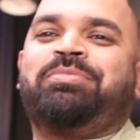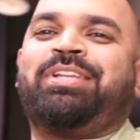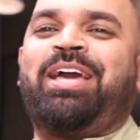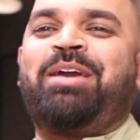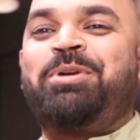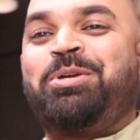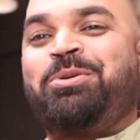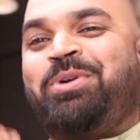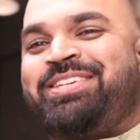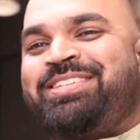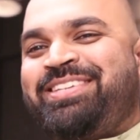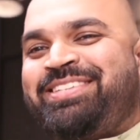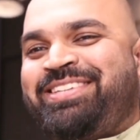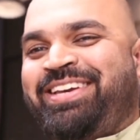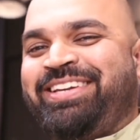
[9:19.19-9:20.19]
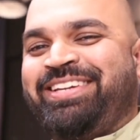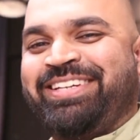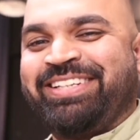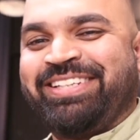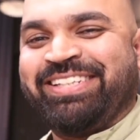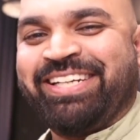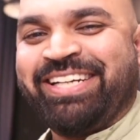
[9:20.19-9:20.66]
I'm a UX designer,
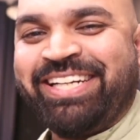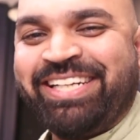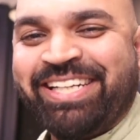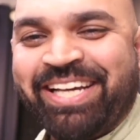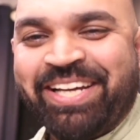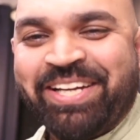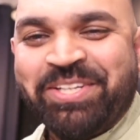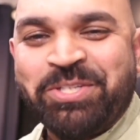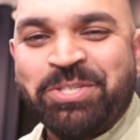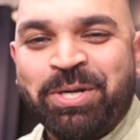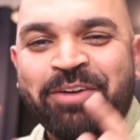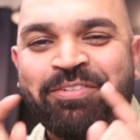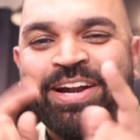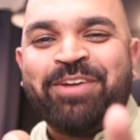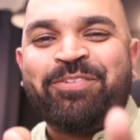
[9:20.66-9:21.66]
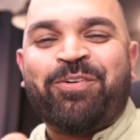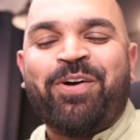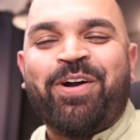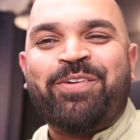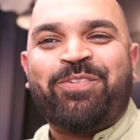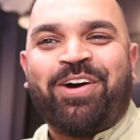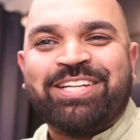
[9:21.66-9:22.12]
right? You should definitely go
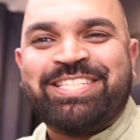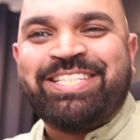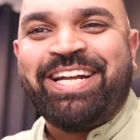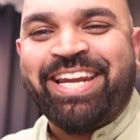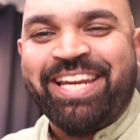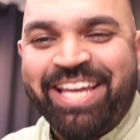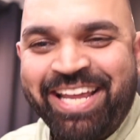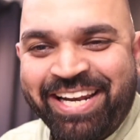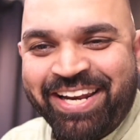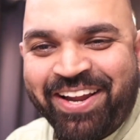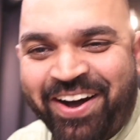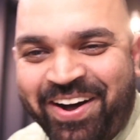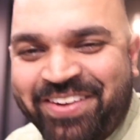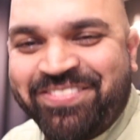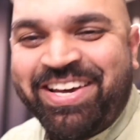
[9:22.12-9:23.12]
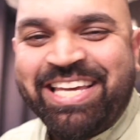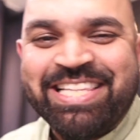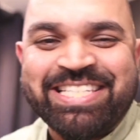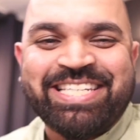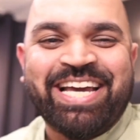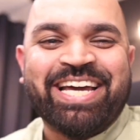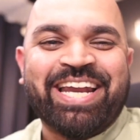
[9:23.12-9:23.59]
and watch that reel on my
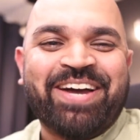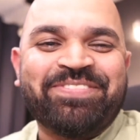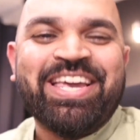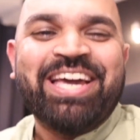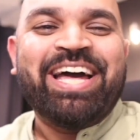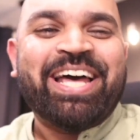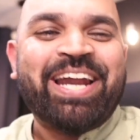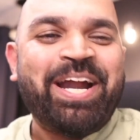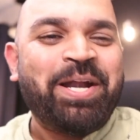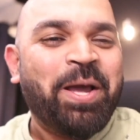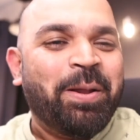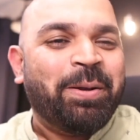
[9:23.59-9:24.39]
Instagram, right?